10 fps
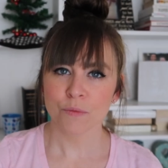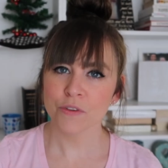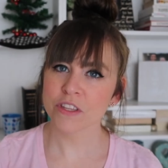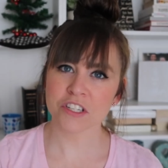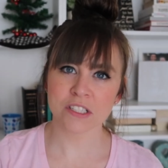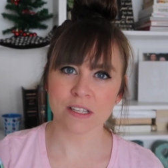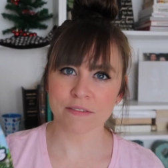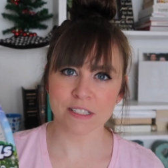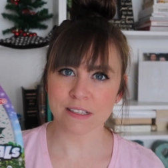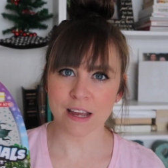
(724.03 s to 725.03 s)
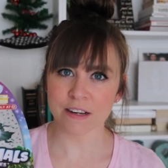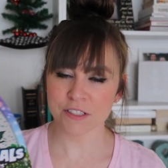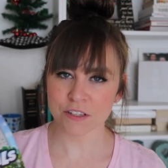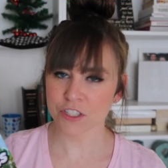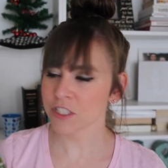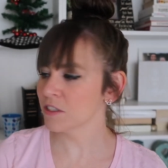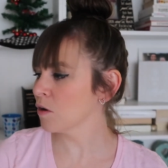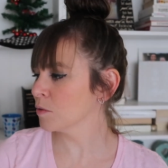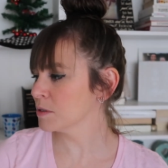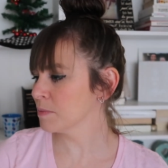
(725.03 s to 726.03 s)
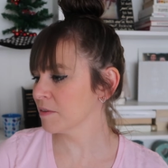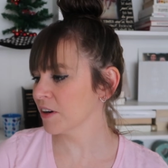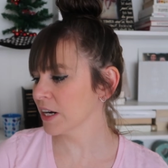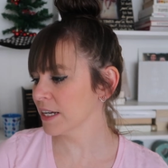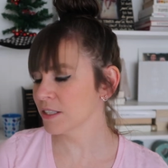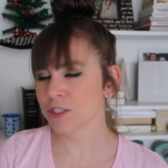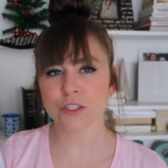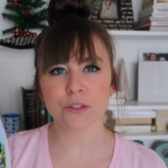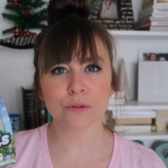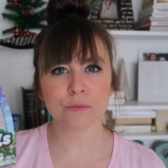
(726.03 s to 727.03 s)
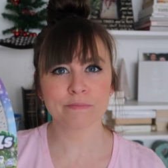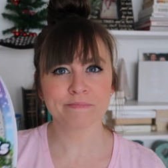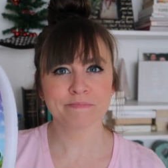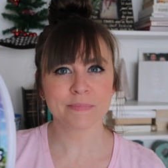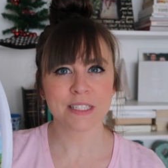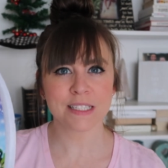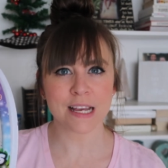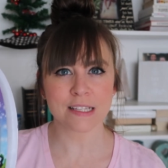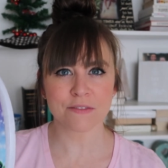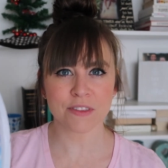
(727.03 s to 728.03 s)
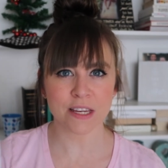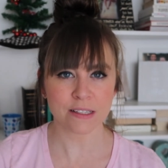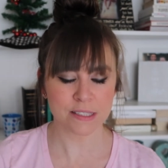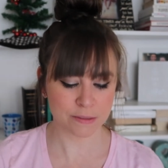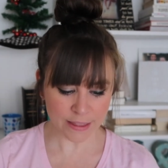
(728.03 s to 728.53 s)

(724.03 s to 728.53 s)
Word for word: Ruthie just loves this kind of stuff. She's always been very into these kinds of things.